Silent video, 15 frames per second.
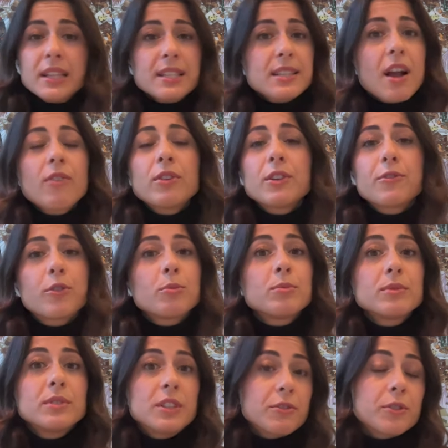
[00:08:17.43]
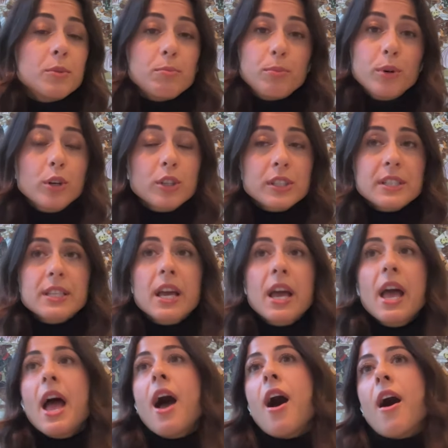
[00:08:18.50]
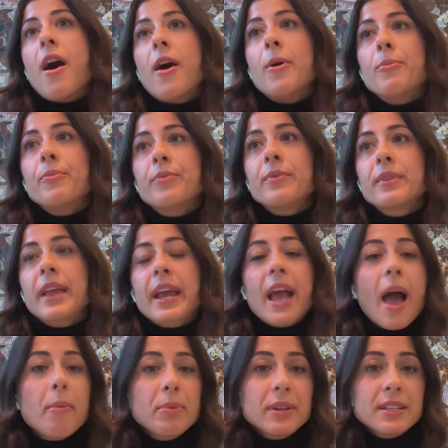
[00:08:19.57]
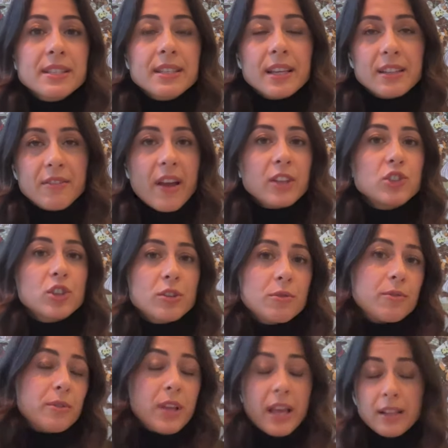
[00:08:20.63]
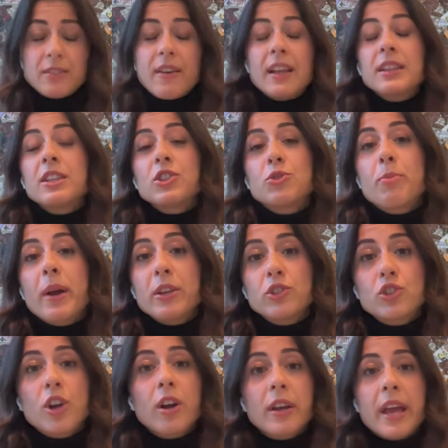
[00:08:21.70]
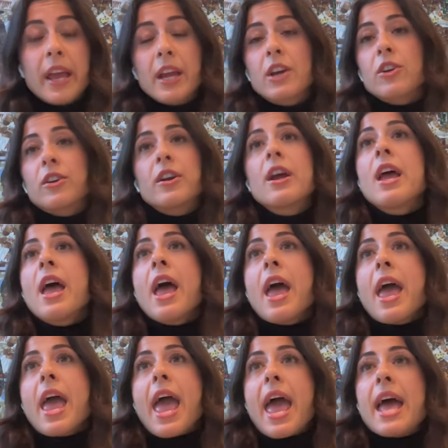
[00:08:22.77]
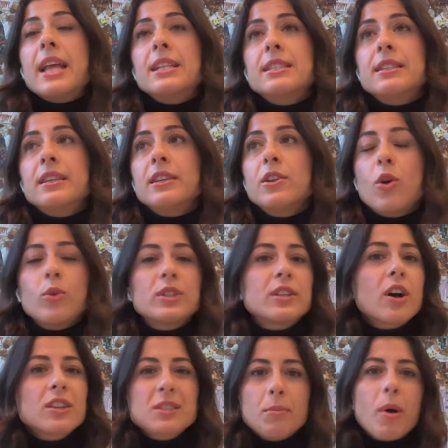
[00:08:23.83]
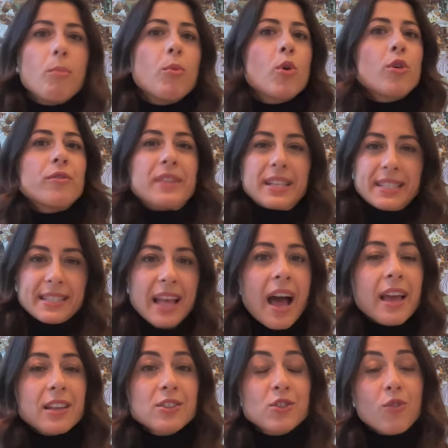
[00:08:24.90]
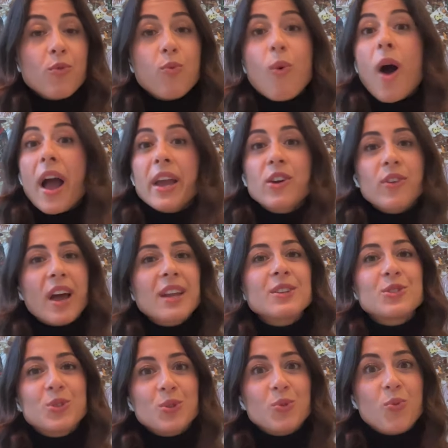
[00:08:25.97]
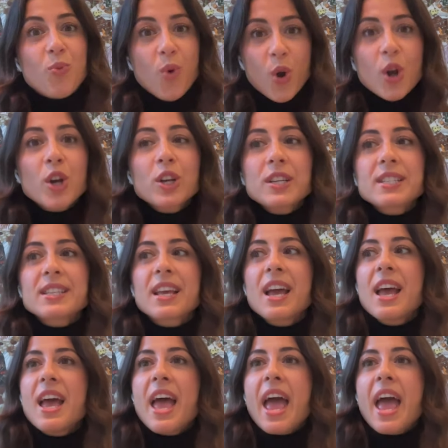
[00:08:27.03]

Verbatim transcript: discovered from different books, like Happiness Advantage by Shawn Achor. And, you know, it talks about more of the science of why gratitude works.